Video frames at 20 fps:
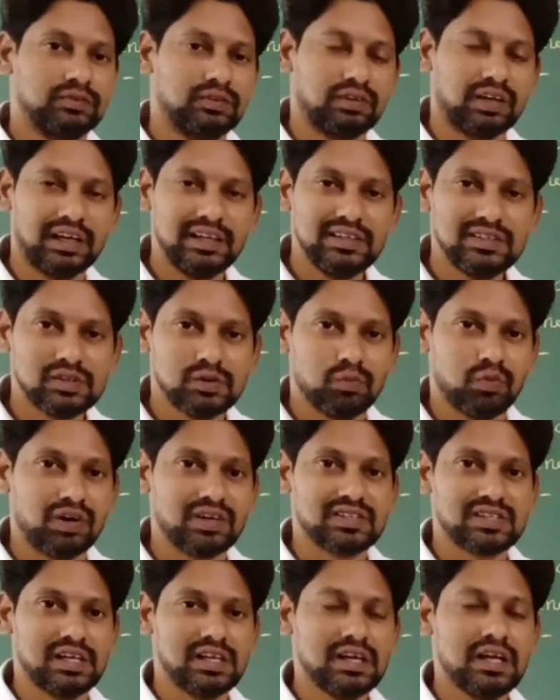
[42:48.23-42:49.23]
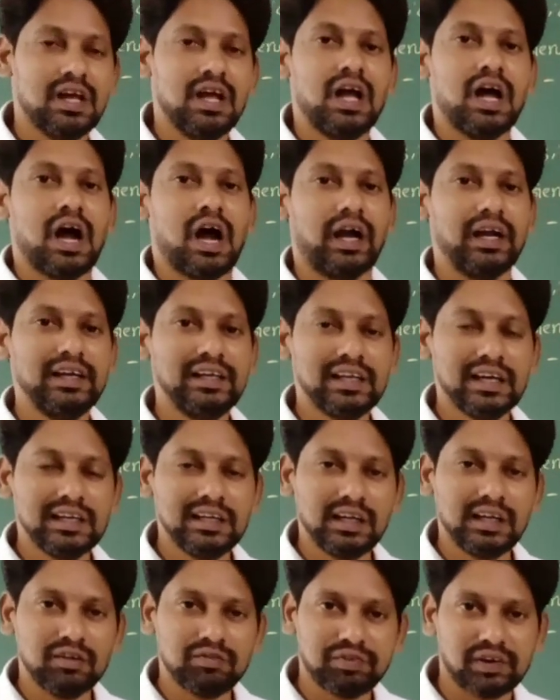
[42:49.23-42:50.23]
right, what's that?
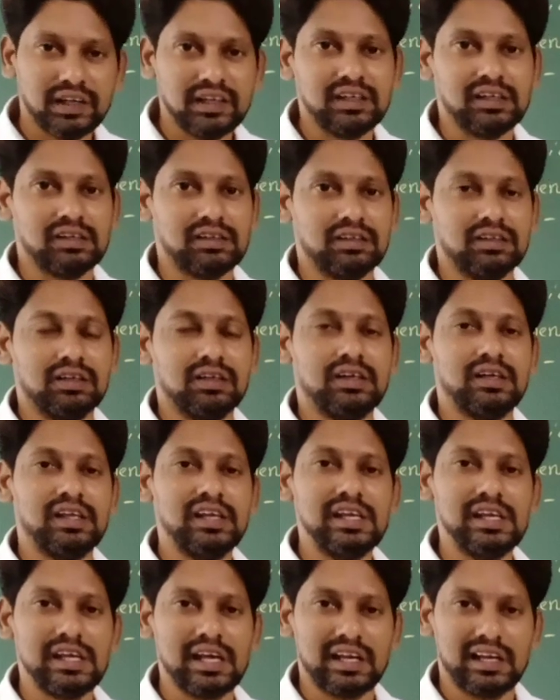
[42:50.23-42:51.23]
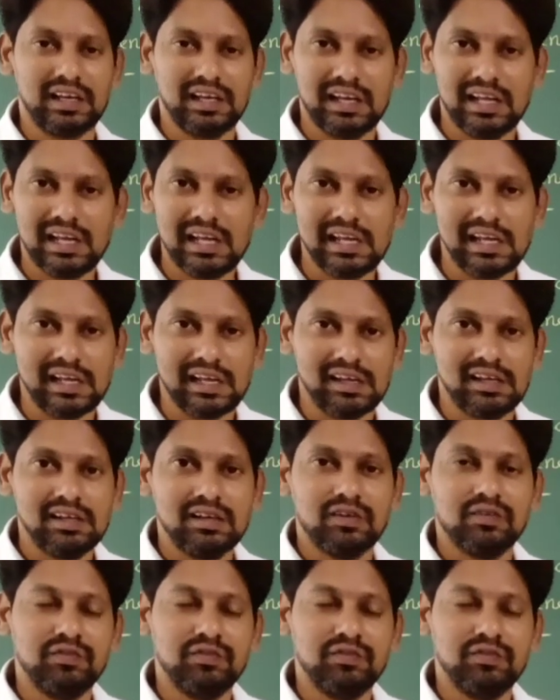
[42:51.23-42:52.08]
Identifying DNA